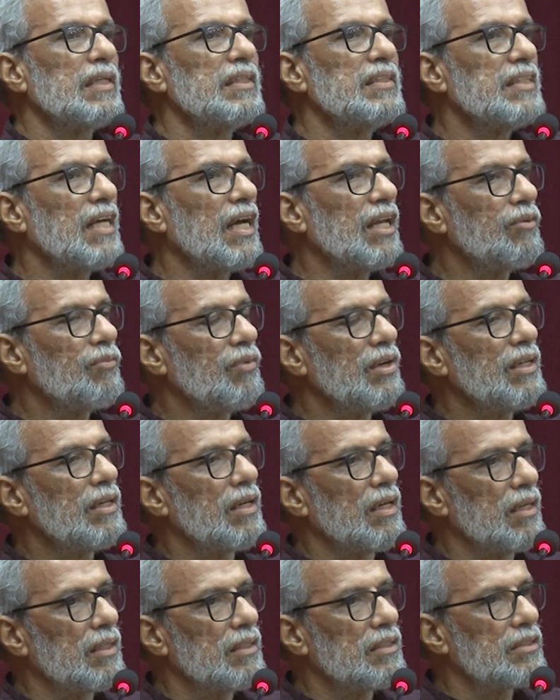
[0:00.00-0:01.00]

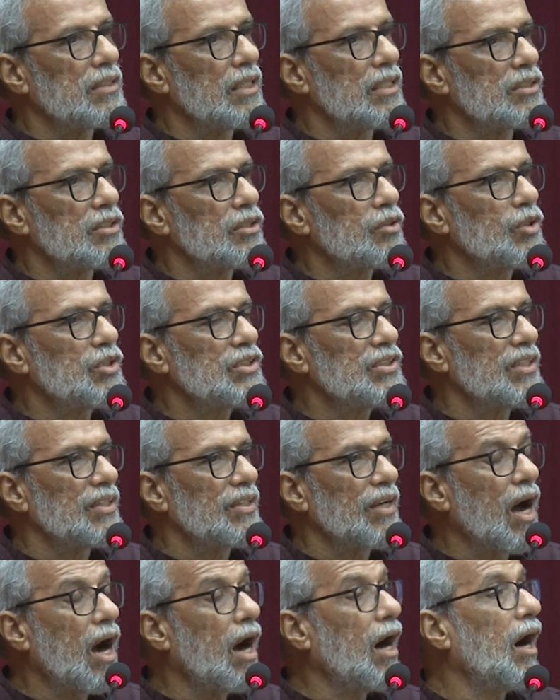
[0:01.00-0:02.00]
genuine research
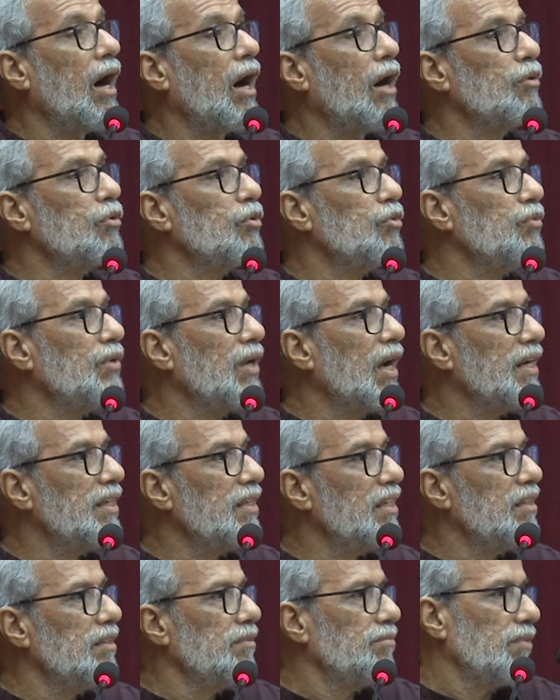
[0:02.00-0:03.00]
question? How do we
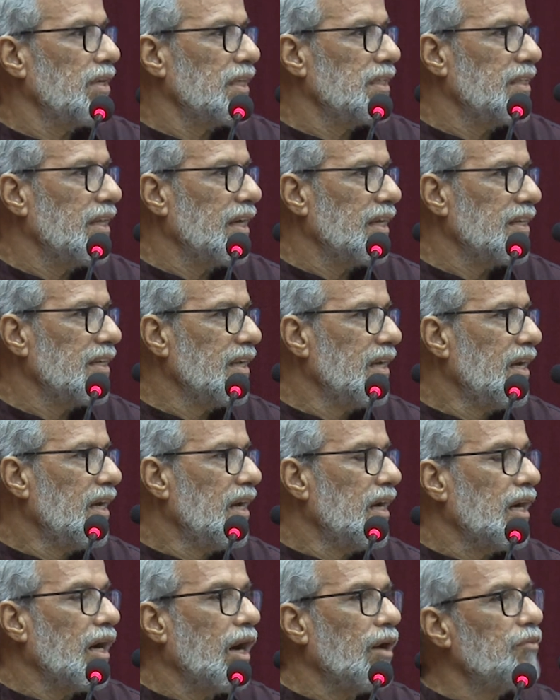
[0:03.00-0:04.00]
identify that?
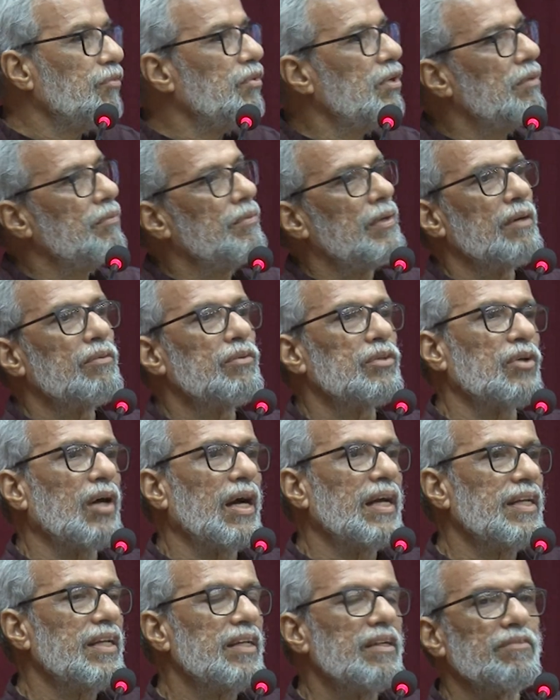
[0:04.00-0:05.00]
How will we be able to
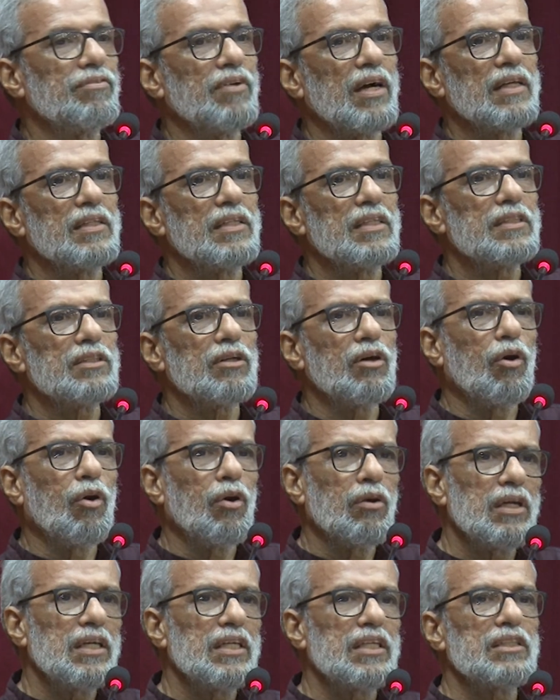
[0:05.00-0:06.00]
identify this
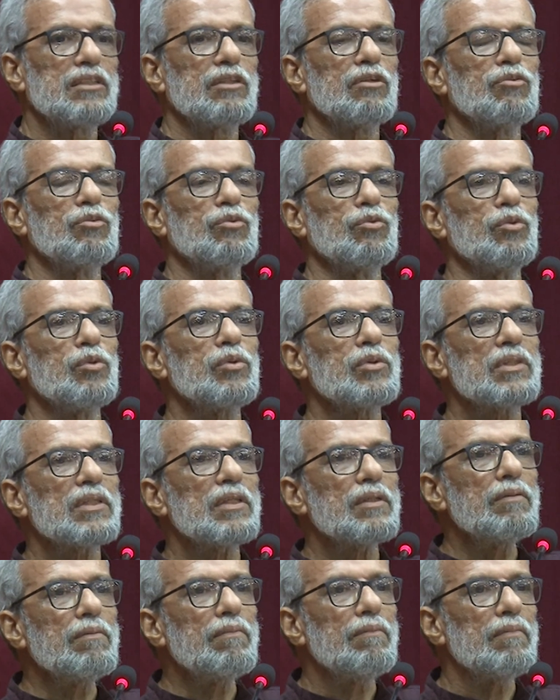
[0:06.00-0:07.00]
only through
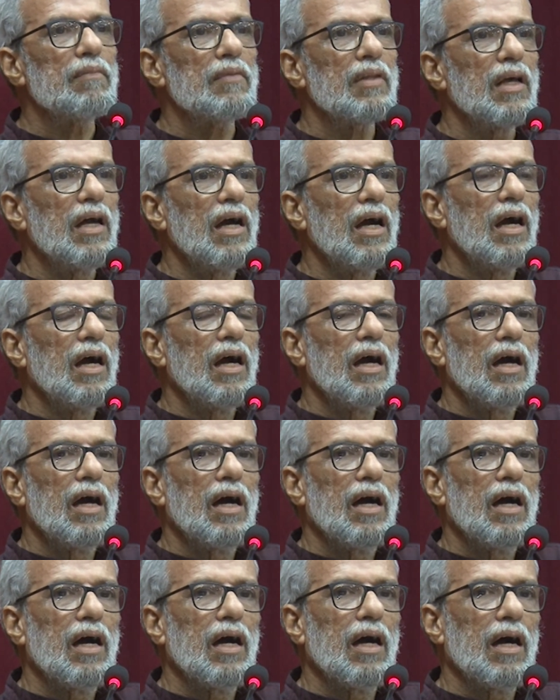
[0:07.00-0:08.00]

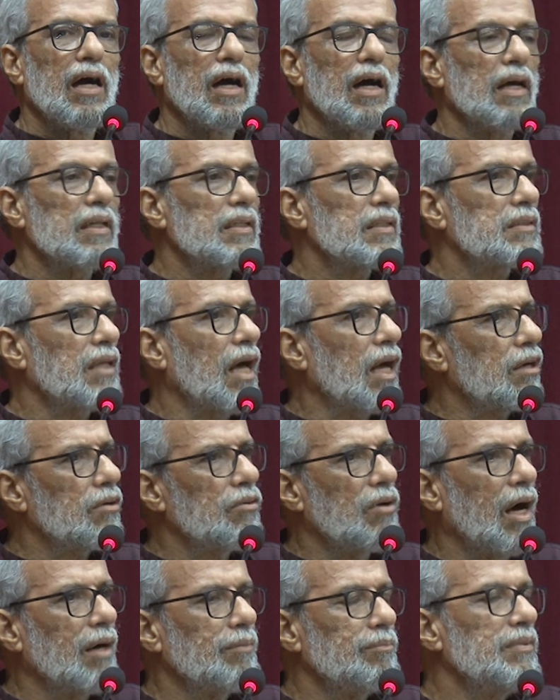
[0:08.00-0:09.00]

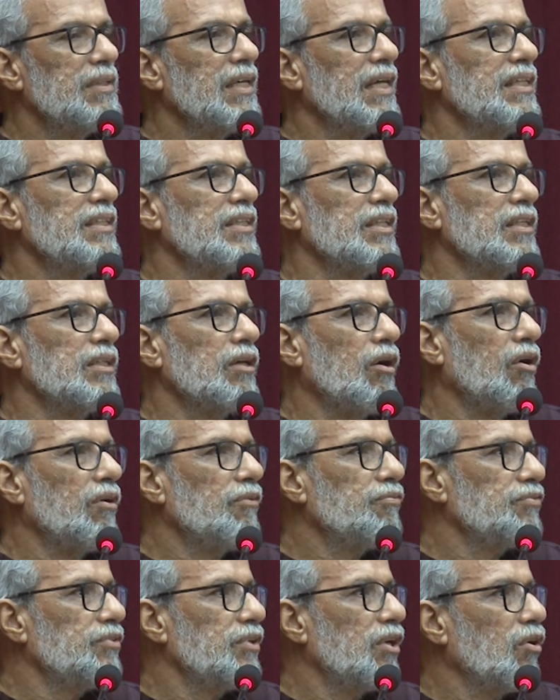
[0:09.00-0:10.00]
thorough updating
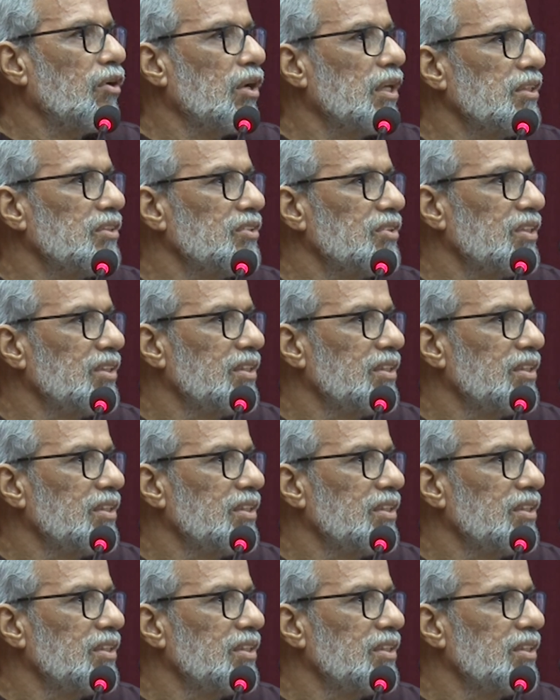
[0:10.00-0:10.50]
of knowledge?